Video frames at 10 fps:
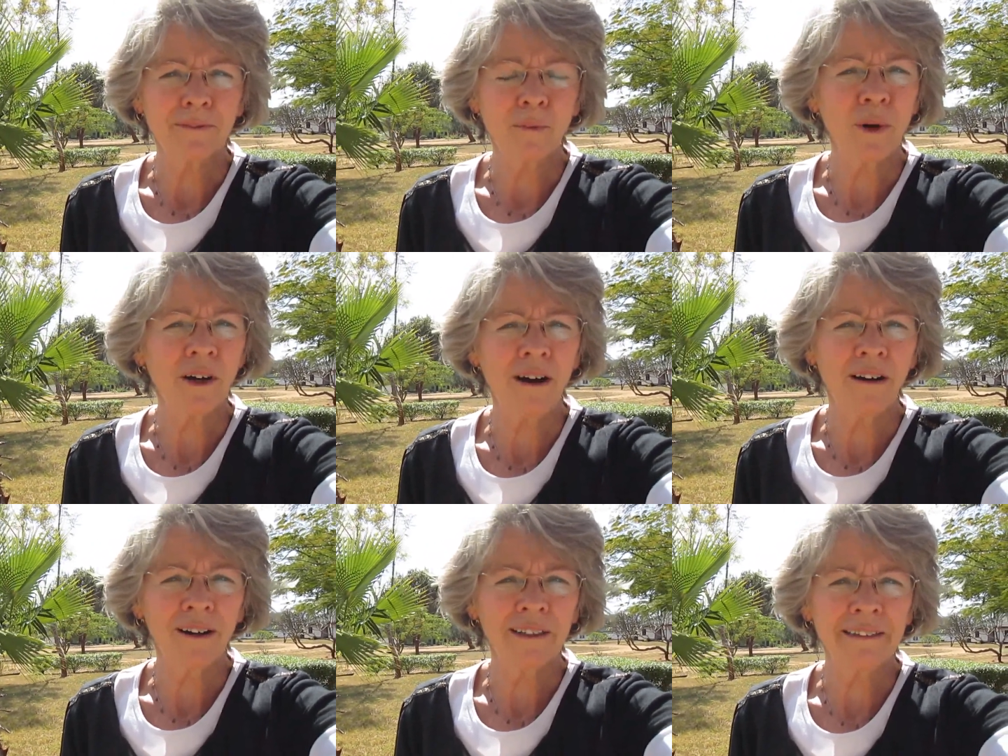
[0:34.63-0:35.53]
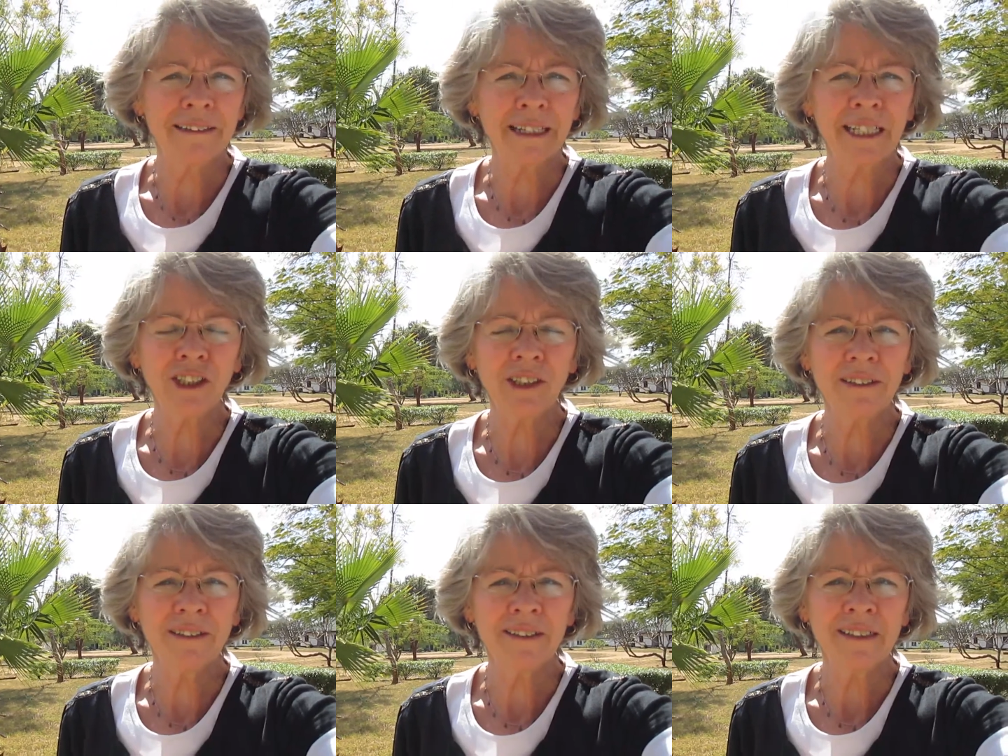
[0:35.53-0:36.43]
work hard in the
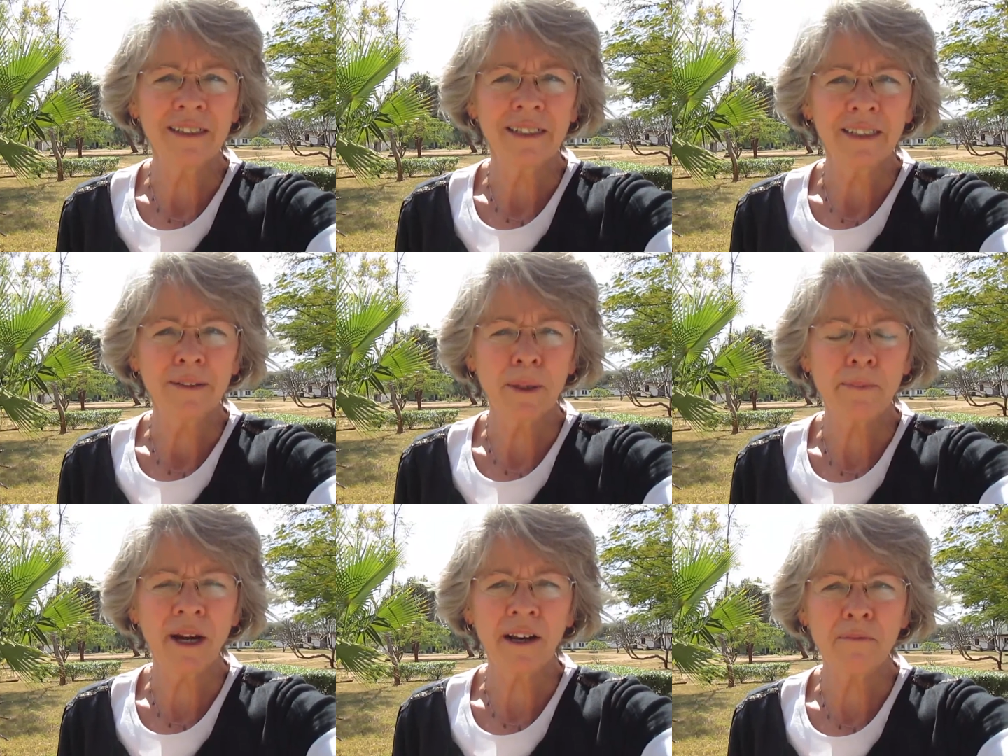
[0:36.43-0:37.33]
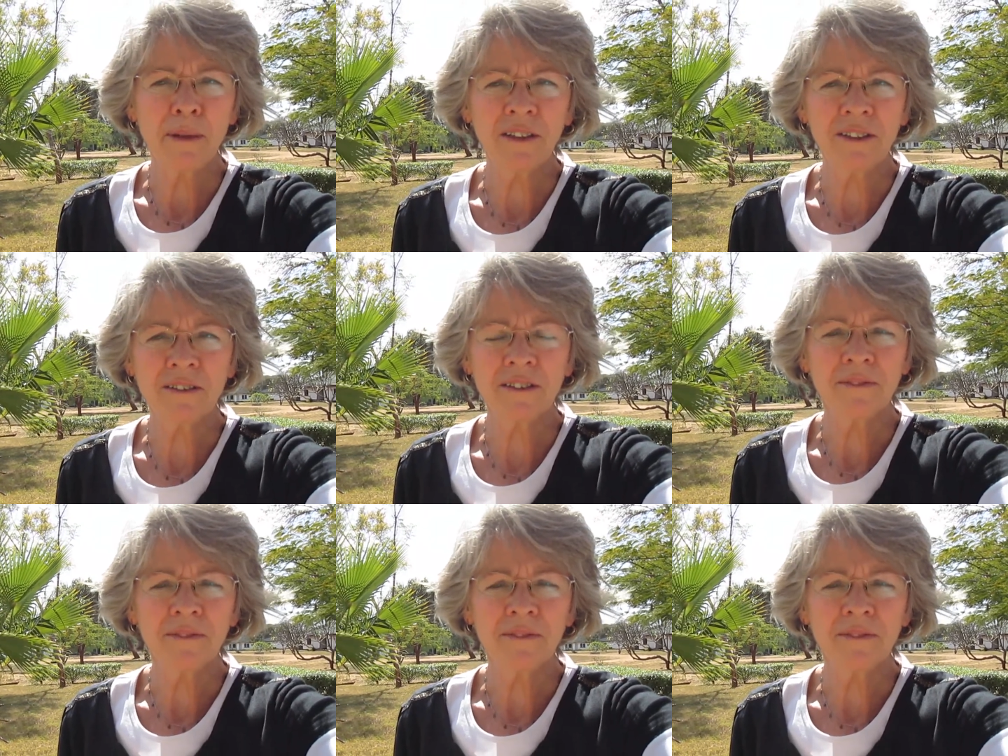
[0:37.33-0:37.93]
kitchen, preparing meals,